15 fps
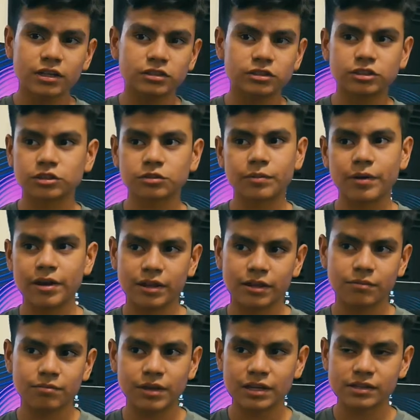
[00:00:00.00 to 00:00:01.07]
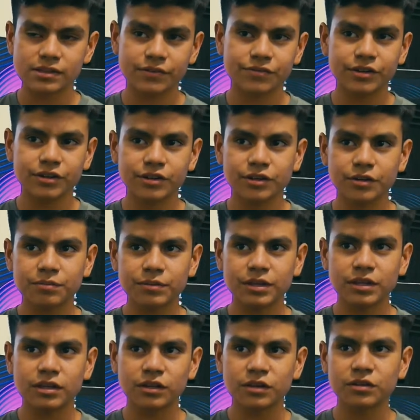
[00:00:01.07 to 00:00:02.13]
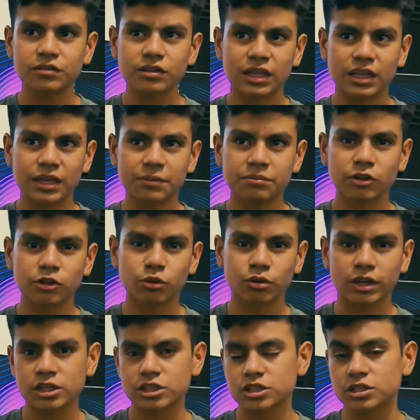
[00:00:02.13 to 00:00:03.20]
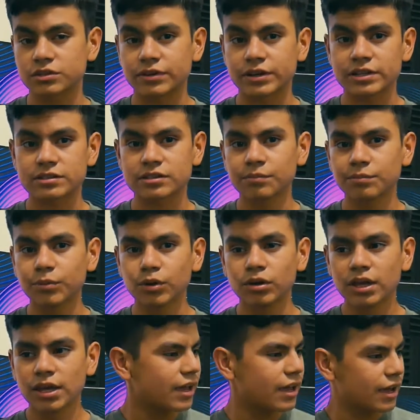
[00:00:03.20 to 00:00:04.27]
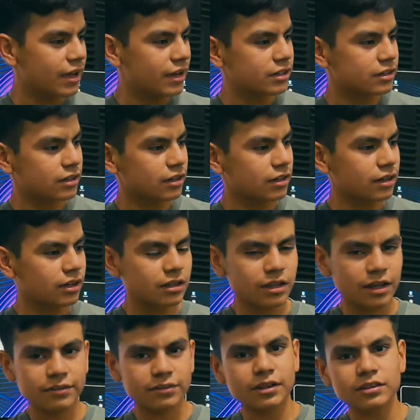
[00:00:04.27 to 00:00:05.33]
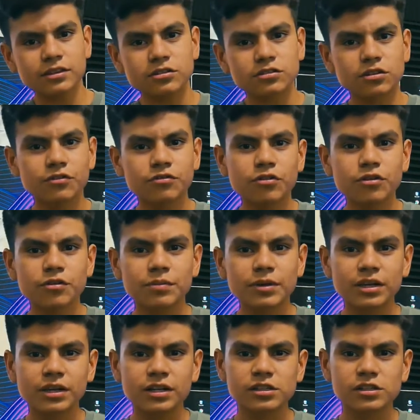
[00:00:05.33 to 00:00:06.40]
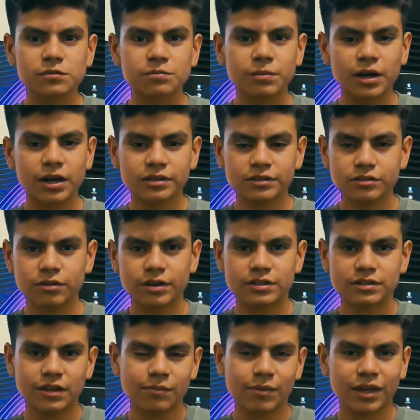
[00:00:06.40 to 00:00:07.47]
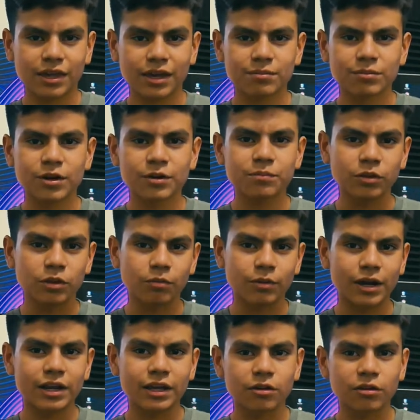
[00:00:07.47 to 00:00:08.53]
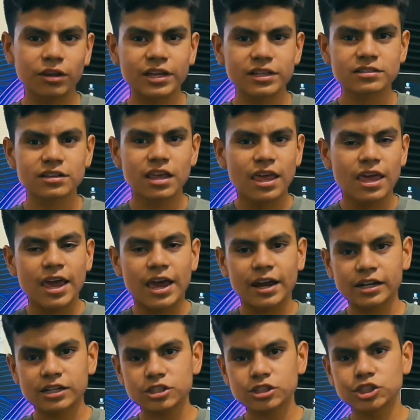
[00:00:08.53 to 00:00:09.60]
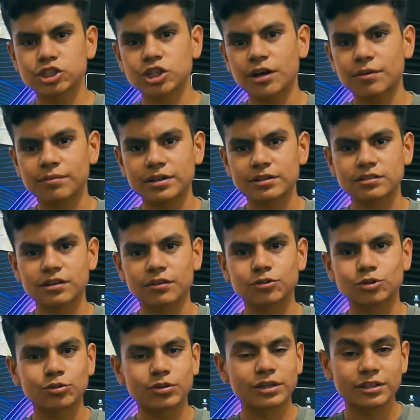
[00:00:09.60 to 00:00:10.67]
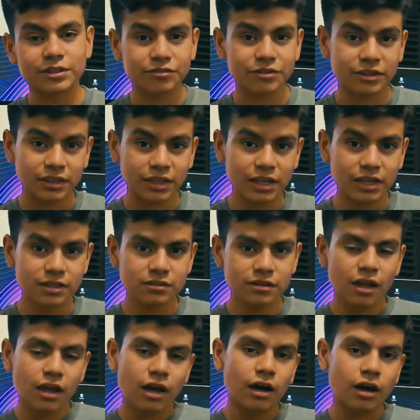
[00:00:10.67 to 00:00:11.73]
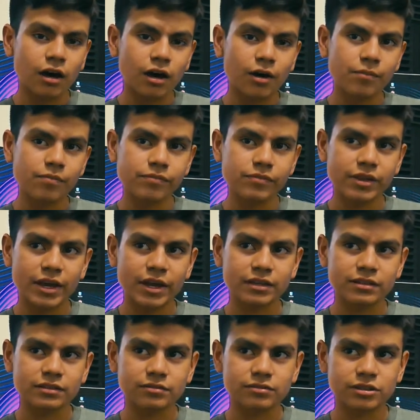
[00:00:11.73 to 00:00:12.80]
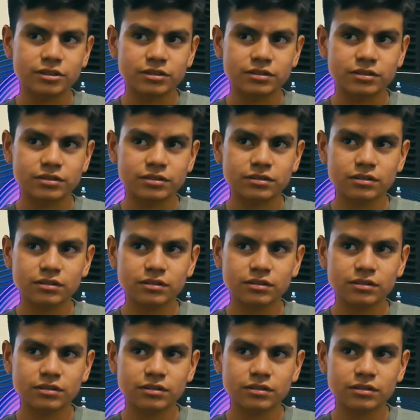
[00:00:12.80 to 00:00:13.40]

just waiting, because I figured it'd be good to keep the locations very simple. And I thought the sofa would be a good spot, so I set my camera up with a wide angle lens, and I just shot myself doing different things as of just